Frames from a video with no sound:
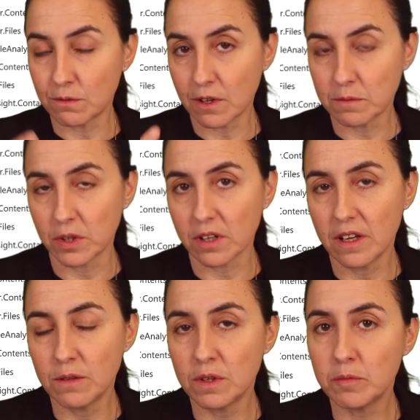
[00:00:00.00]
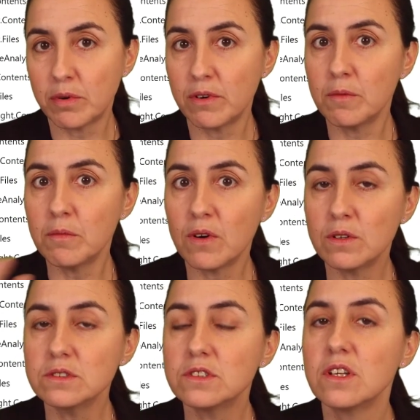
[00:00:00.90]
workbook, it will
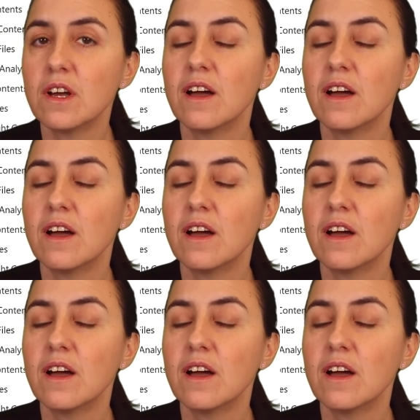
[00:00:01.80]
promote